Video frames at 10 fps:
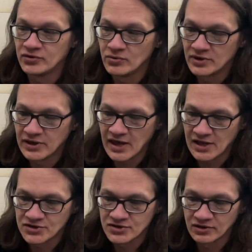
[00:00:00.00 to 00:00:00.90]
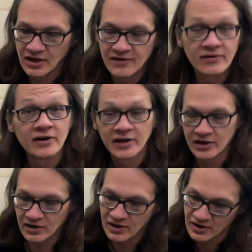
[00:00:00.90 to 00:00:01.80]
you engage the lever
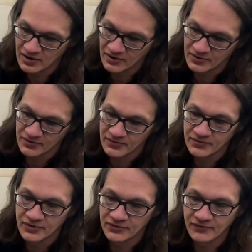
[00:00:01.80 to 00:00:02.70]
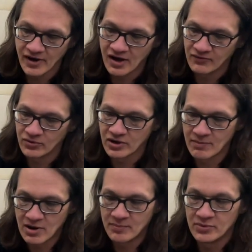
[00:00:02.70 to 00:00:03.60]
here, this valve will
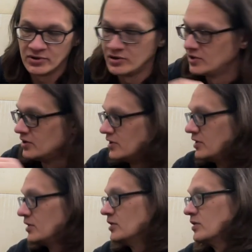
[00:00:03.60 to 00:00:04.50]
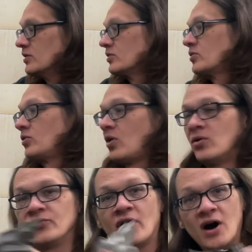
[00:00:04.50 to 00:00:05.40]
come up and
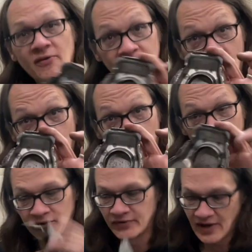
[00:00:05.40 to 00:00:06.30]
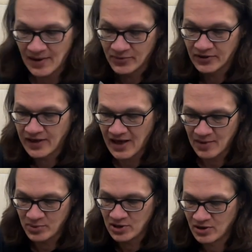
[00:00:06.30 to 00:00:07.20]
close off the hole in the top of the
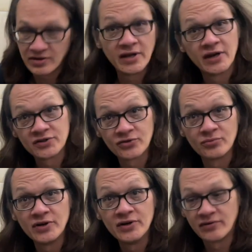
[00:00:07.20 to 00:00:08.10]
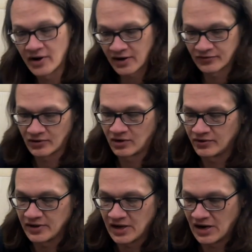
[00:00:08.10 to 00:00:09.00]
cap here, and then it just redirects all
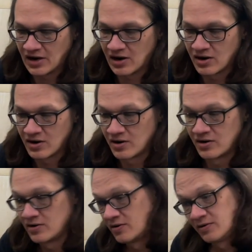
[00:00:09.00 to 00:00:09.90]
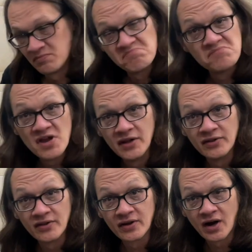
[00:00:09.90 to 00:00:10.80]
the air
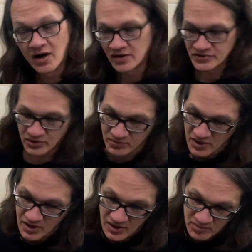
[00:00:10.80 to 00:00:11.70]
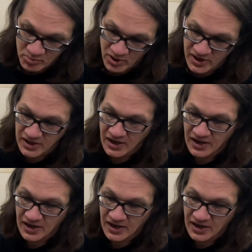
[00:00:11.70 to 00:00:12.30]
into the car. So pretty